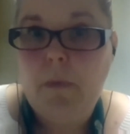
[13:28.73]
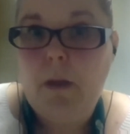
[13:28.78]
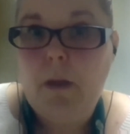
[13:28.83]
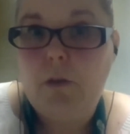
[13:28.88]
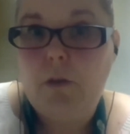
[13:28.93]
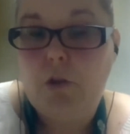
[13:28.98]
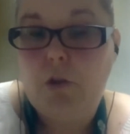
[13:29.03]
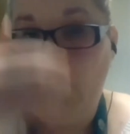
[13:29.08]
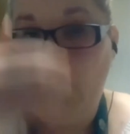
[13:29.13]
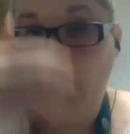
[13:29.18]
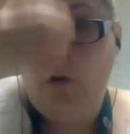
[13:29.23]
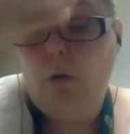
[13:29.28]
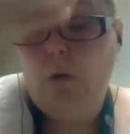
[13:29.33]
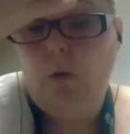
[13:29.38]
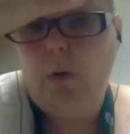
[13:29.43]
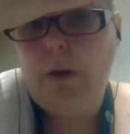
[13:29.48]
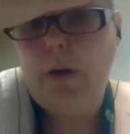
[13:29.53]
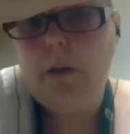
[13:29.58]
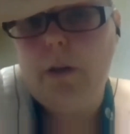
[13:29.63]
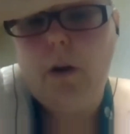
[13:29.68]

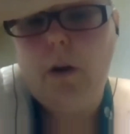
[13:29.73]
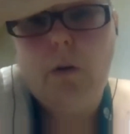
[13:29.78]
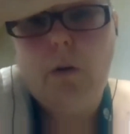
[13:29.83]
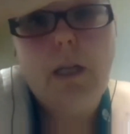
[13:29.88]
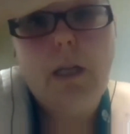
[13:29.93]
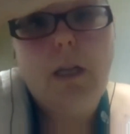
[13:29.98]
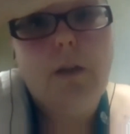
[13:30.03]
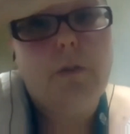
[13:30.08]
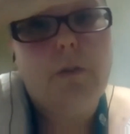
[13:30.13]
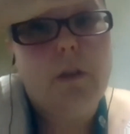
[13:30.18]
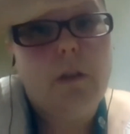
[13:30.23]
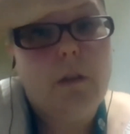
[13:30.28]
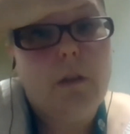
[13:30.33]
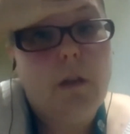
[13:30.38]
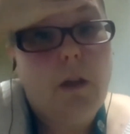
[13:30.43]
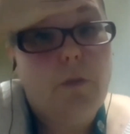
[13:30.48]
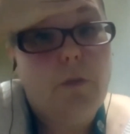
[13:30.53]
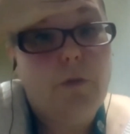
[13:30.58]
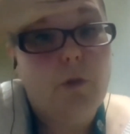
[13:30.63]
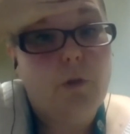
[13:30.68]
So,
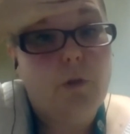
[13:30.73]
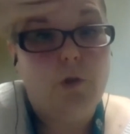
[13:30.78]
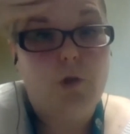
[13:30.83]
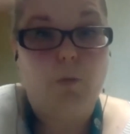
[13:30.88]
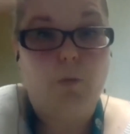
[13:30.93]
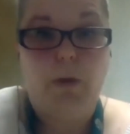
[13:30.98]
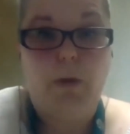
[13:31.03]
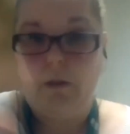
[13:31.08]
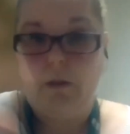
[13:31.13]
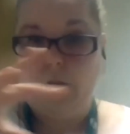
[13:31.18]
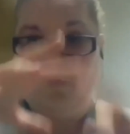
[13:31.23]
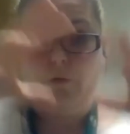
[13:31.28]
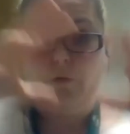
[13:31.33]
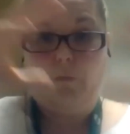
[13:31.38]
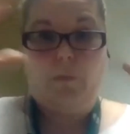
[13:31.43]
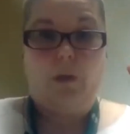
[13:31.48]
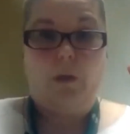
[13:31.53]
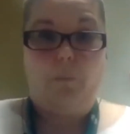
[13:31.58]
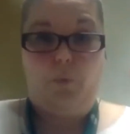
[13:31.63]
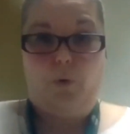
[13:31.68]
even if you're doing this
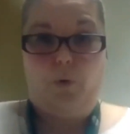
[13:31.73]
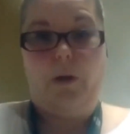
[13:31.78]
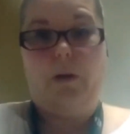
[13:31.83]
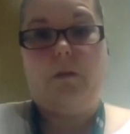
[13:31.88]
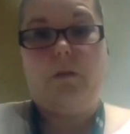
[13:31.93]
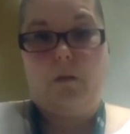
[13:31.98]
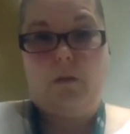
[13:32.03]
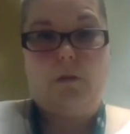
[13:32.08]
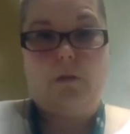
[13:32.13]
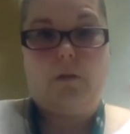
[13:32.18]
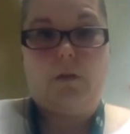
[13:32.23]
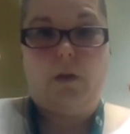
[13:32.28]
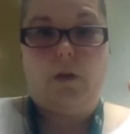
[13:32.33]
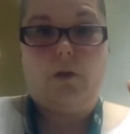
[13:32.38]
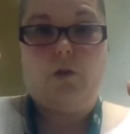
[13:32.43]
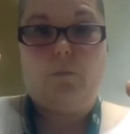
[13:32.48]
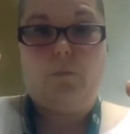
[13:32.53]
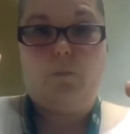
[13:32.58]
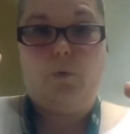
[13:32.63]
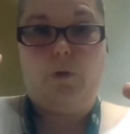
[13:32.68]
from an appraisal and
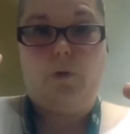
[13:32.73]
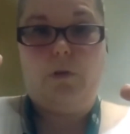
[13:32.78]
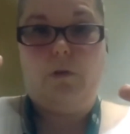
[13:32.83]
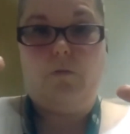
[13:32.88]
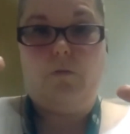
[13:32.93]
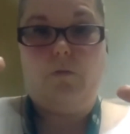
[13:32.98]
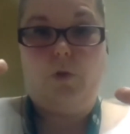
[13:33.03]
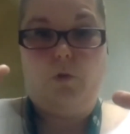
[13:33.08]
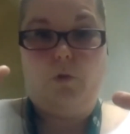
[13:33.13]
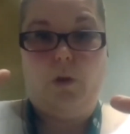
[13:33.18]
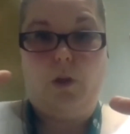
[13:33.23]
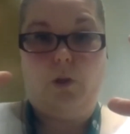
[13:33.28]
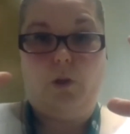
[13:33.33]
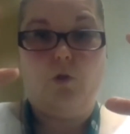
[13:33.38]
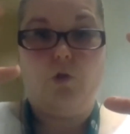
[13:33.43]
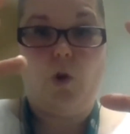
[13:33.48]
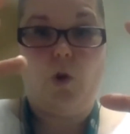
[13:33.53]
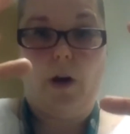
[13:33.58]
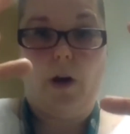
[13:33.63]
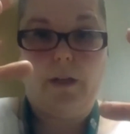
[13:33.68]
selection point of view, and you're
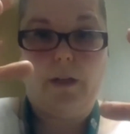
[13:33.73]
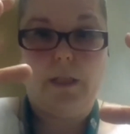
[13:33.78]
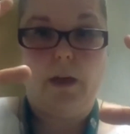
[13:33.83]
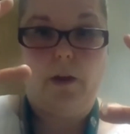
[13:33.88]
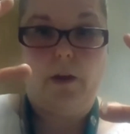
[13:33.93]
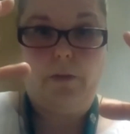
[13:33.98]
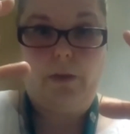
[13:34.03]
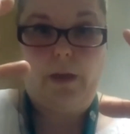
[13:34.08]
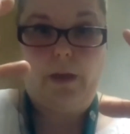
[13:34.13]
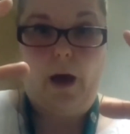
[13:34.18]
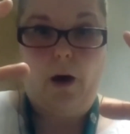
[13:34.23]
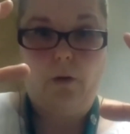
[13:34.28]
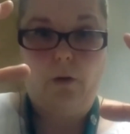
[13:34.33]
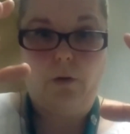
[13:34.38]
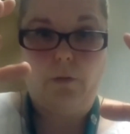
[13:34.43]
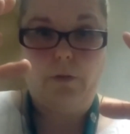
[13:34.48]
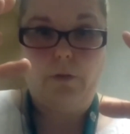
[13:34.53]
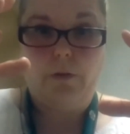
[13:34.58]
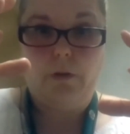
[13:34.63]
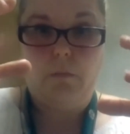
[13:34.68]
trying to tell the
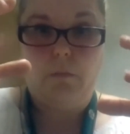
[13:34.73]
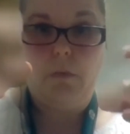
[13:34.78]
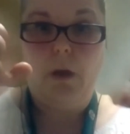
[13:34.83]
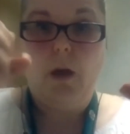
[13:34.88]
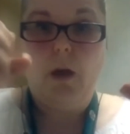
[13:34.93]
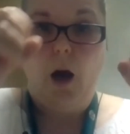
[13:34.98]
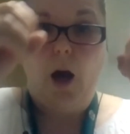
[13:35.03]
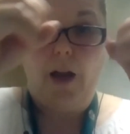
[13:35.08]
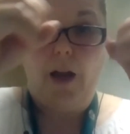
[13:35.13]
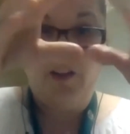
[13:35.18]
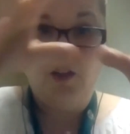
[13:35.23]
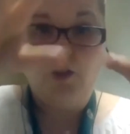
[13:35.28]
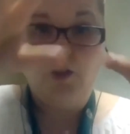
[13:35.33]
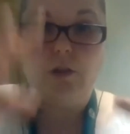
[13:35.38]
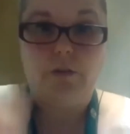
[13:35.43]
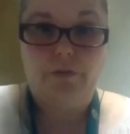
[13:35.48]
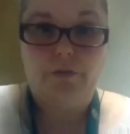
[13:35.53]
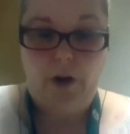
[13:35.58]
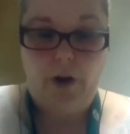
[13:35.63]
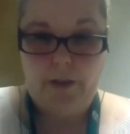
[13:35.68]
algorithm, I need you
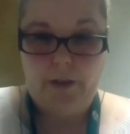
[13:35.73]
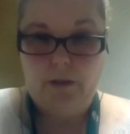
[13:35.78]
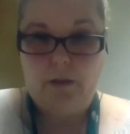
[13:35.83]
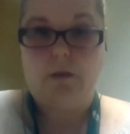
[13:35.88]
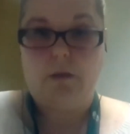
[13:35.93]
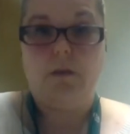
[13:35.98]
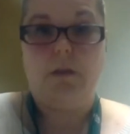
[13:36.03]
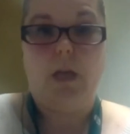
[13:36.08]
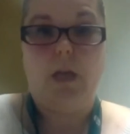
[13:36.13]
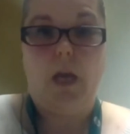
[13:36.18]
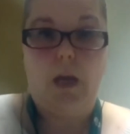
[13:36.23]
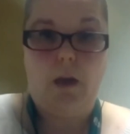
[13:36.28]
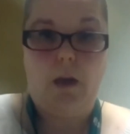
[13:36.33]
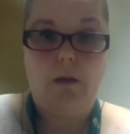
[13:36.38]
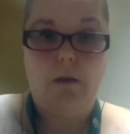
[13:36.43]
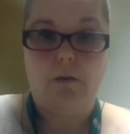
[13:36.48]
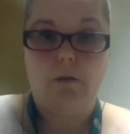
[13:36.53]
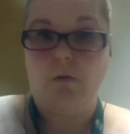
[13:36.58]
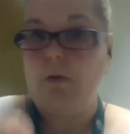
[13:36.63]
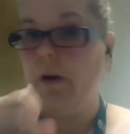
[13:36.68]
to find this
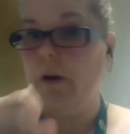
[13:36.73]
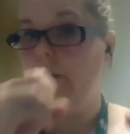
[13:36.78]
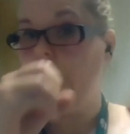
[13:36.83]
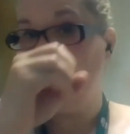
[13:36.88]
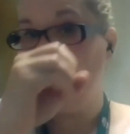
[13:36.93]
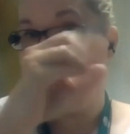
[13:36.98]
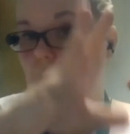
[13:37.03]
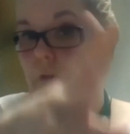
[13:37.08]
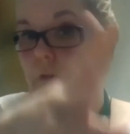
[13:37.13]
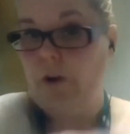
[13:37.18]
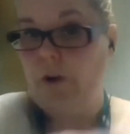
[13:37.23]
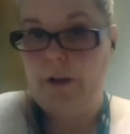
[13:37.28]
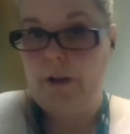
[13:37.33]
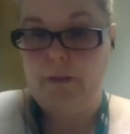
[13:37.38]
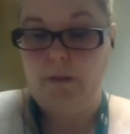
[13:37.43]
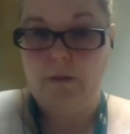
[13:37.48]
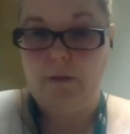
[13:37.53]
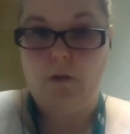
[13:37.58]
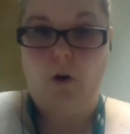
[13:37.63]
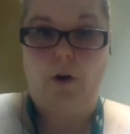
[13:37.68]
date, or I need you to find
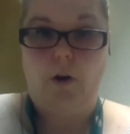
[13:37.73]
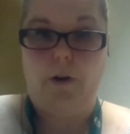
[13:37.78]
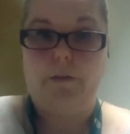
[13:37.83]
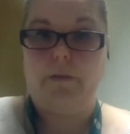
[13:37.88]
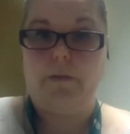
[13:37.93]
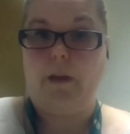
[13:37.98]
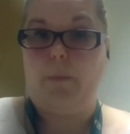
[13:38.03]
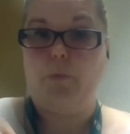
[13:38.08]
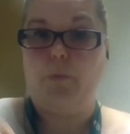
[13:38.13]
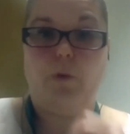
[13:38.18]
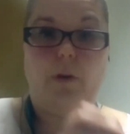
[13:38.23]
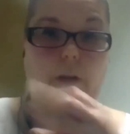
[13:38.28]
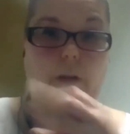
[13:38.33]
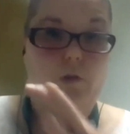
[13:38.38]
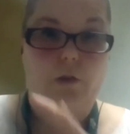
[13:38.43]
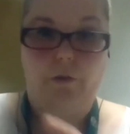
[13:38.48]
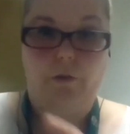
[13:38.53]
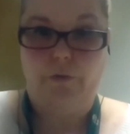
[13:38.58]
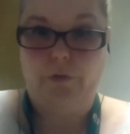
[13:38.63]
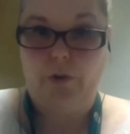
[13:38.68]
this concept, or I need
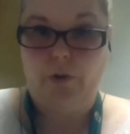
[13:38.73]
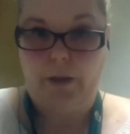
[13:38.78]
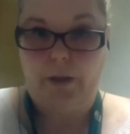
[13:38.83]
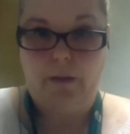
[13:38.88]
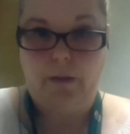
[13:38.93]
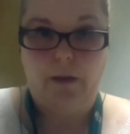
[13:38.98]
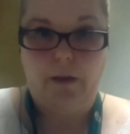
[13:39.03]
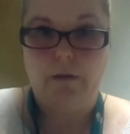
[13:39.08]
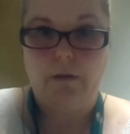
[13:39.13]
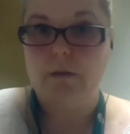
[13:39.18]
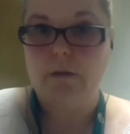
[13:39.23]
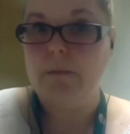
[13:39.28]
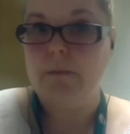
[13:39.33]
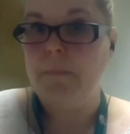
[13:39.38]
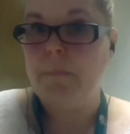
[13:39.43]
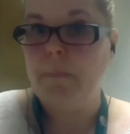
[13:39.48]
you to find this,